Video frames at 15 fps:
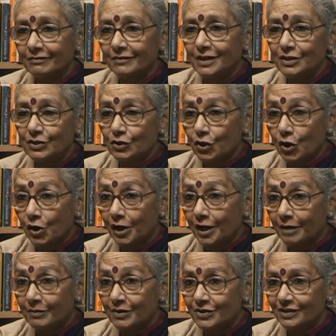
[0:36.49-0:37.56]
These are all
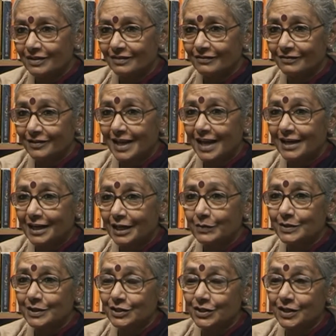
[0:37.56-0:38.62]
commission. Land
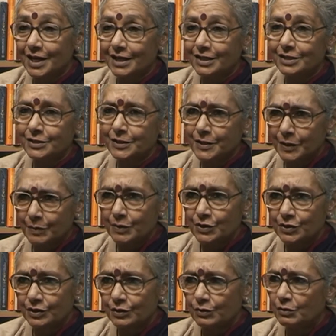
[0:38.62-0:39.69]
Acquisition Act is a commission.